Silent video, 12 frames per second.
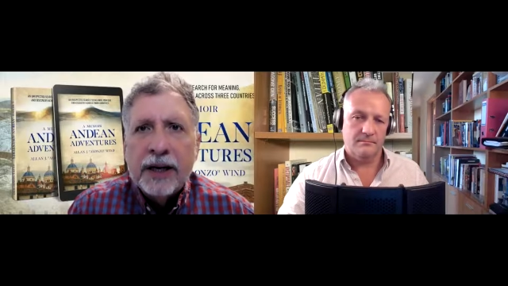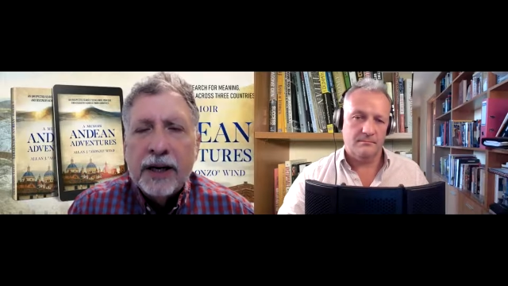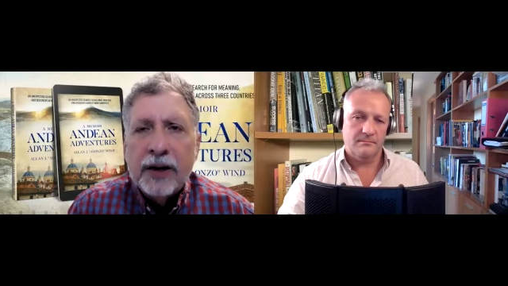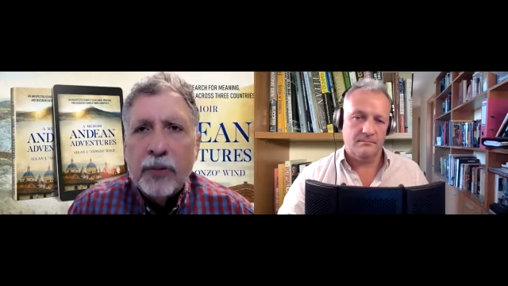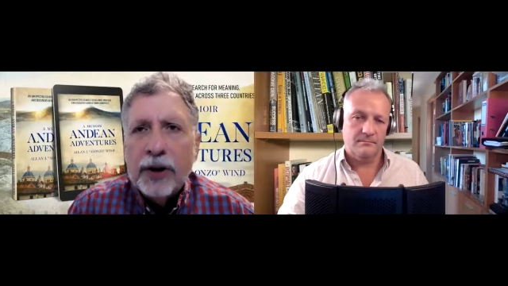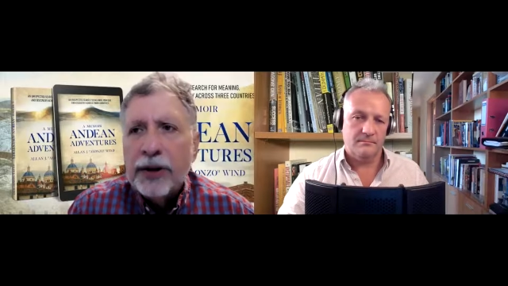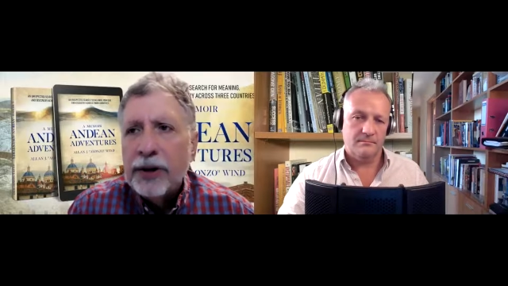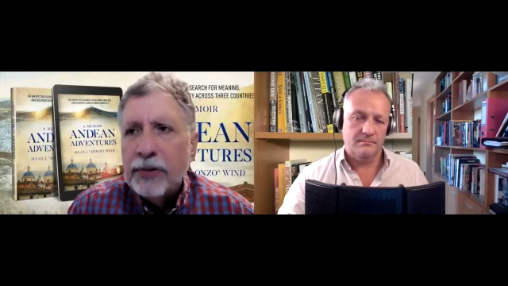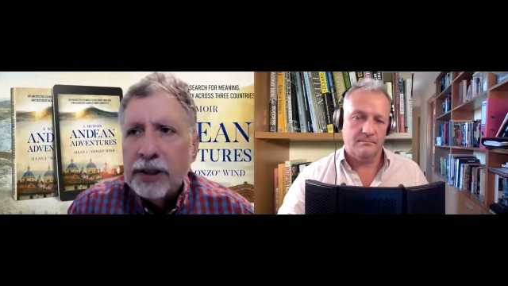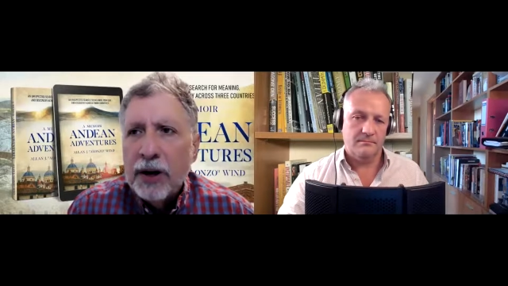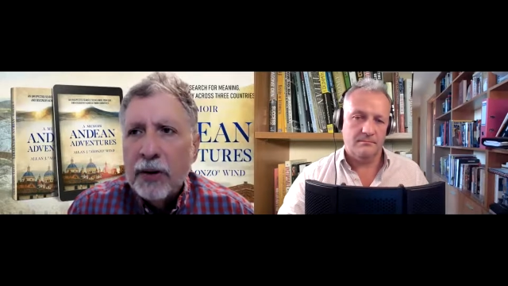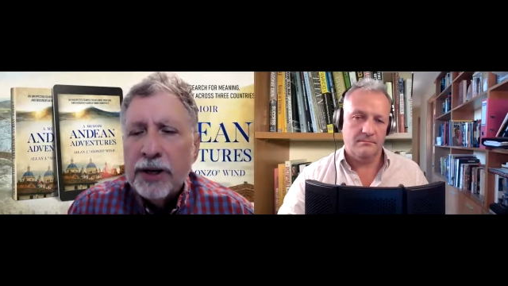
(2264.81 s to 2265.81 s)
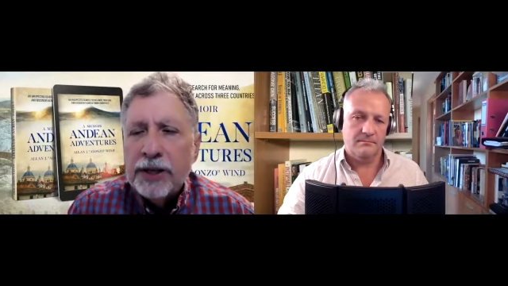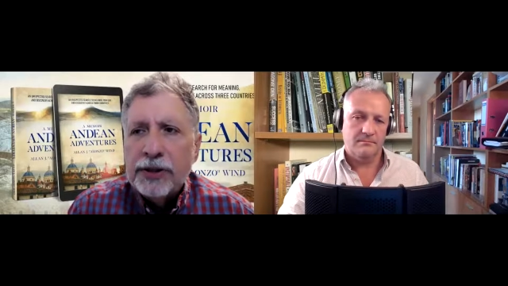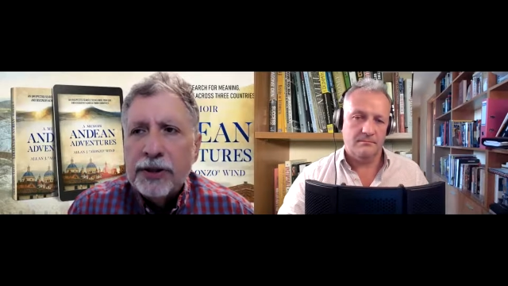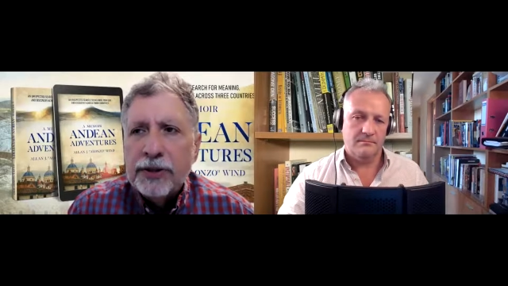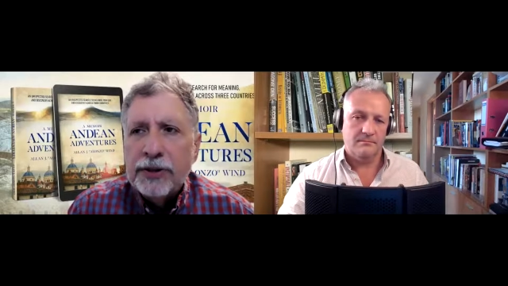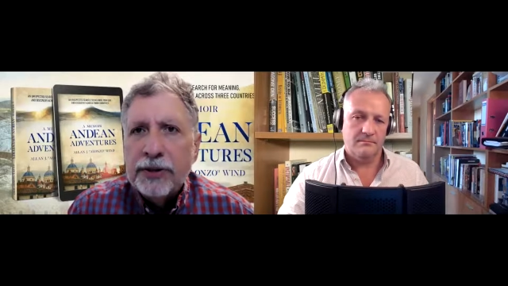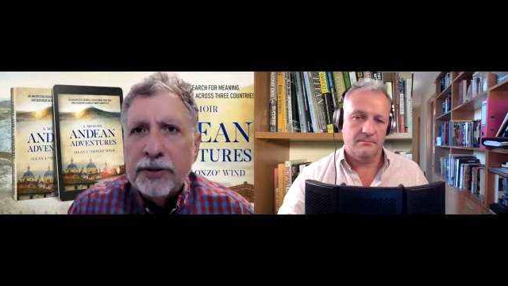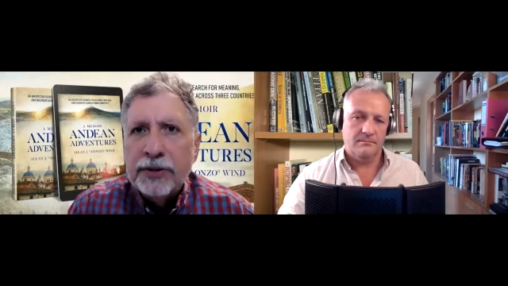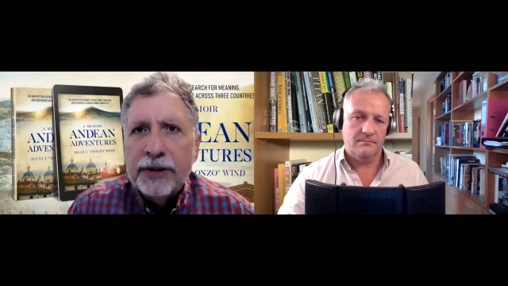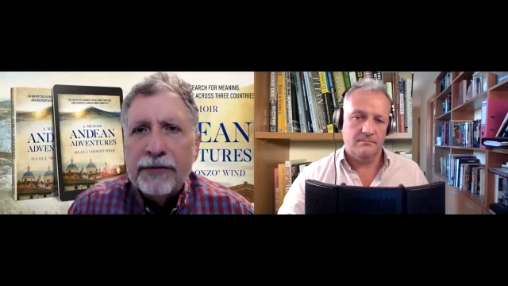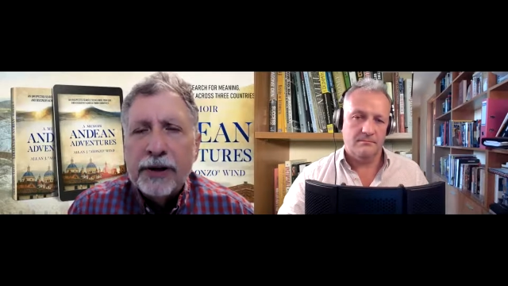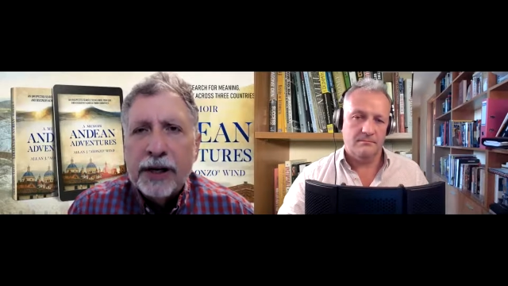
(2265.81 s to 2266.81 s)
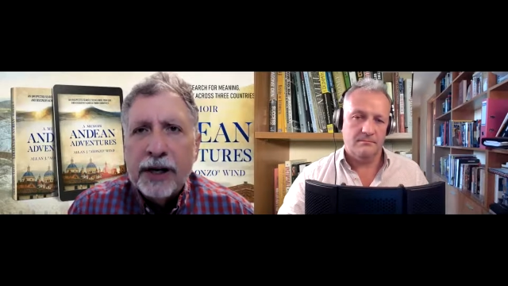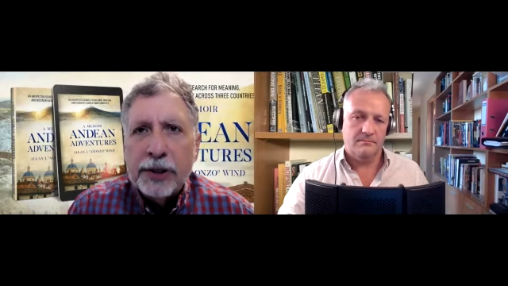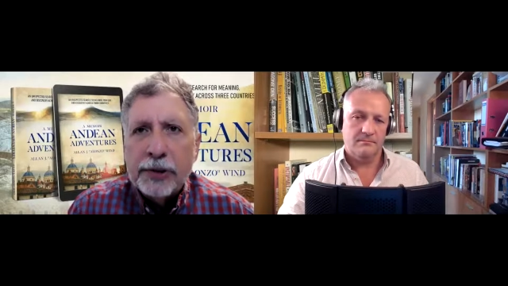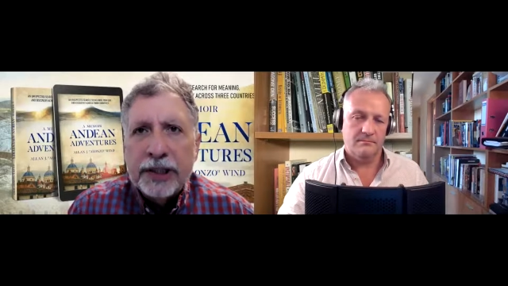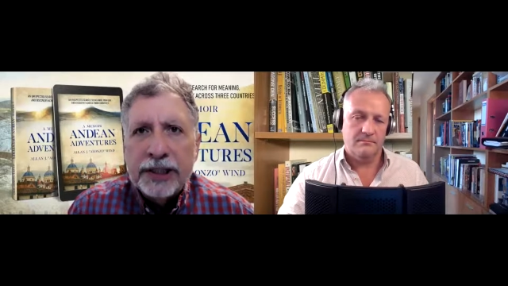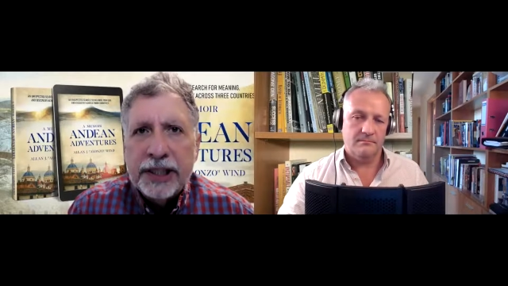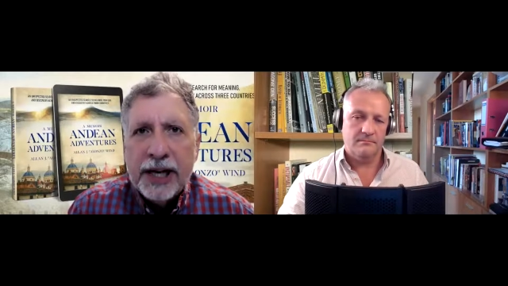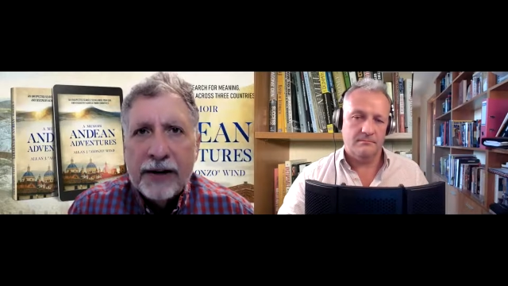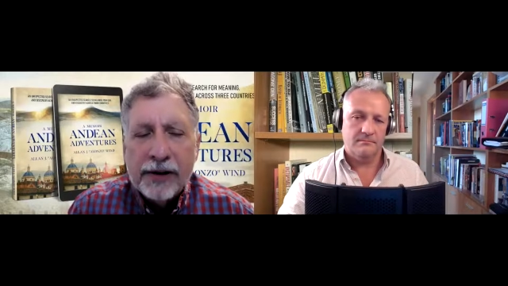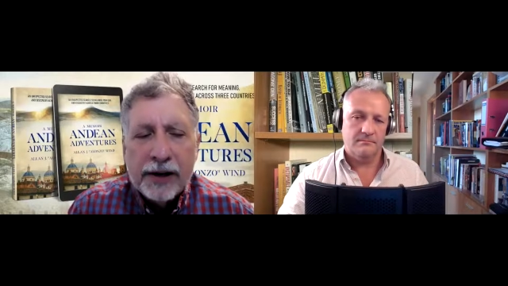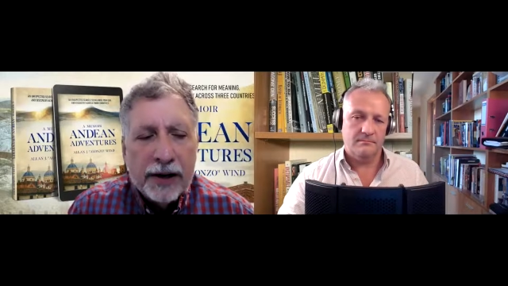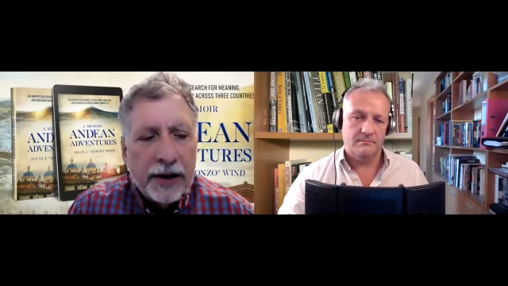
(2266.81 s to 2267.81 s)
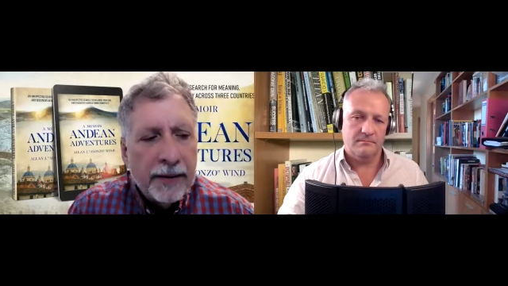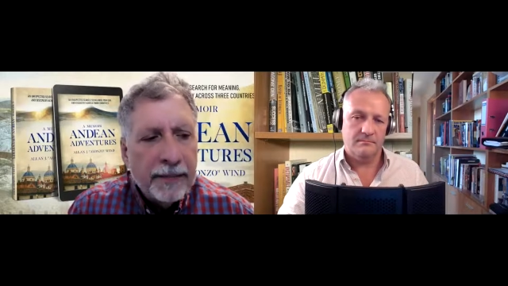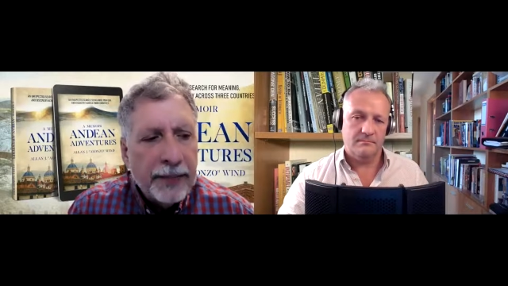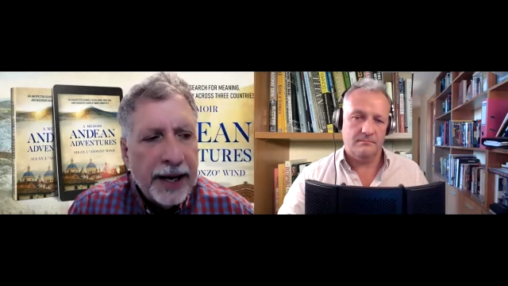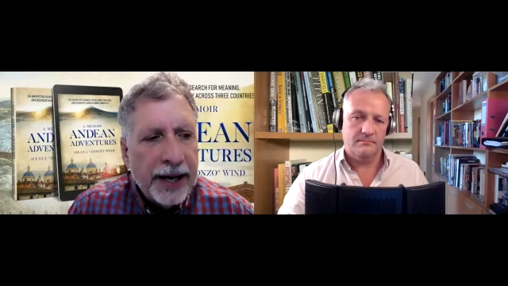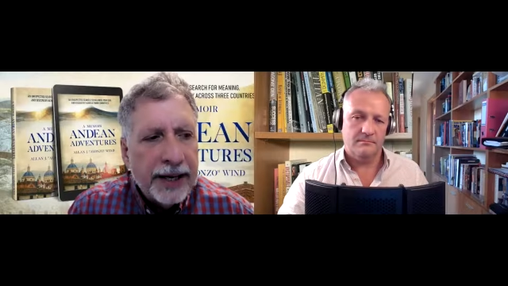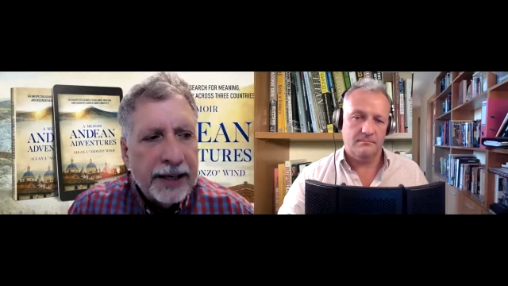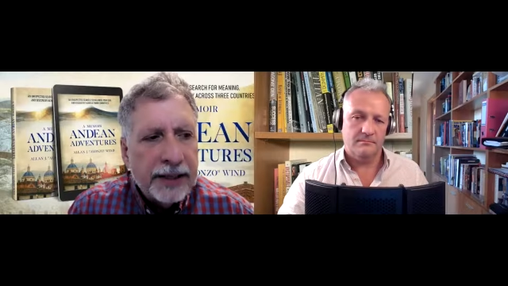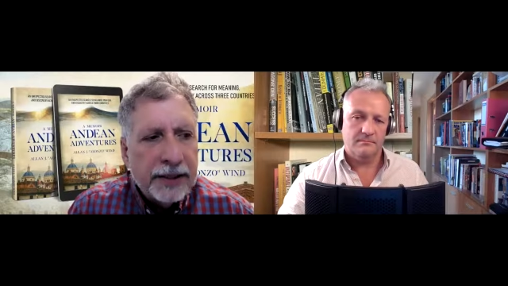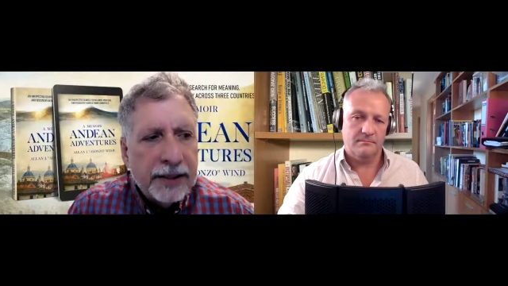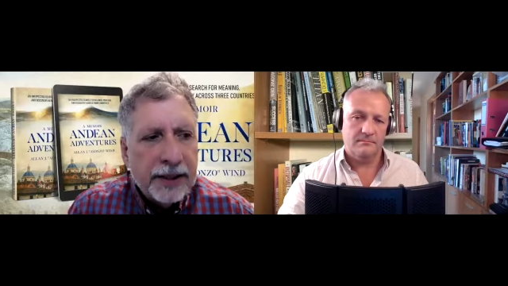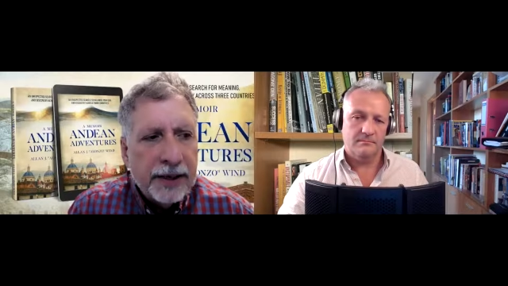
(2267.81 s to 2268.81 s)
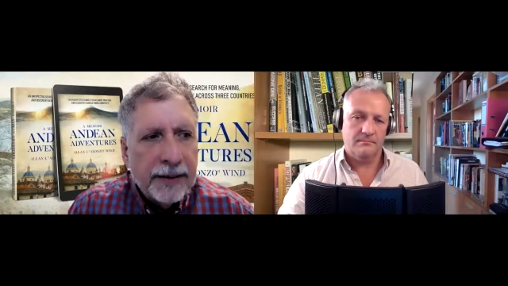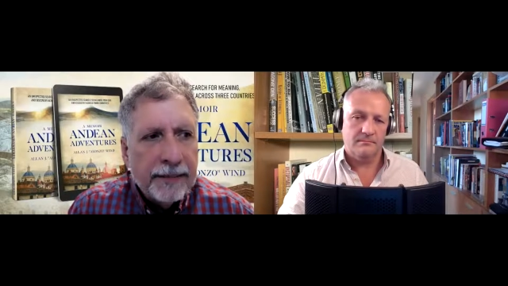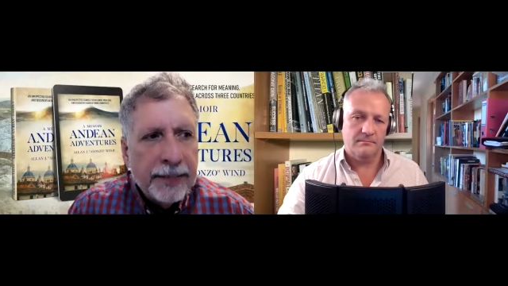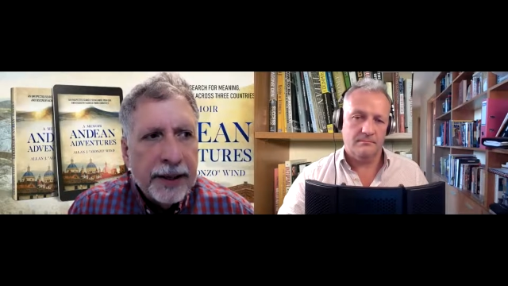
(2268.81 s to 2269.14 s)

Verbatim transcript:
Speaker 1: uh, where they would go into different countries in Africa and uh,